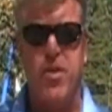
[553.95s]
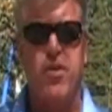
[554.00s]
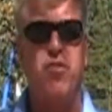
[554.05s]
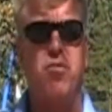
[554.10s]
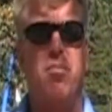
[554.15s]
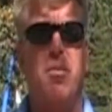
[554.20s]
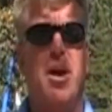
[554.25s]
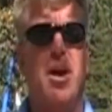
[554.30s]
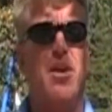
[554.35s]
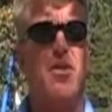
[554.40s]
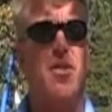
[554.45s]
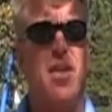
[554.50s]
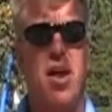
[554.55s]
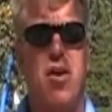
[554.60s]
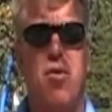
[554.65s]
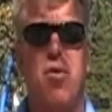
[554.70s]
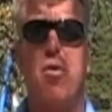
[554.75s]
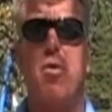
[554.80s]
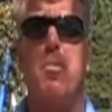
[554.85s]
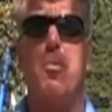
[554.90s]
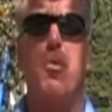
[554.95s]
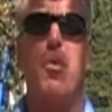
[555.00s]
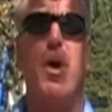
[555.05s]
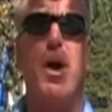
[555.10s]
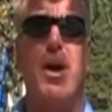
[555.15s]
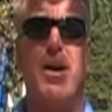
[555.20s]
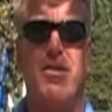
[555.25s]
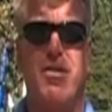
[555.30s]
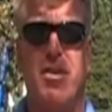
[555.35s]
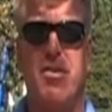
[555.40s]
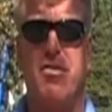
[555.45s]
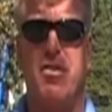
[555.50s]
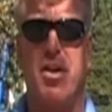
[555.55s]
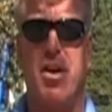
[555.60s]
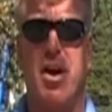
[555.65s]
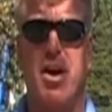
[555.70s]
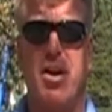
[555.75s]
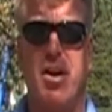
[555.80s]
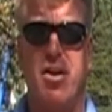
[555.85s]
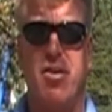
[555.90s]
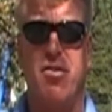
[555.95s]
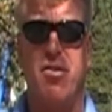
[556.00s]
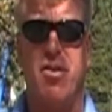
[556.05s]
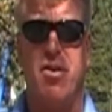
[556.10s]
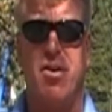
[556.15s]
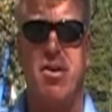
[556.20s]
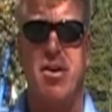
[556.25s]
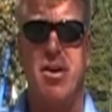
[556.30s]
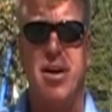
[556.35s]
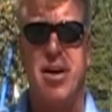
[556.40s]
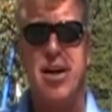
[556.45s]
This makes that whole process a lot easier.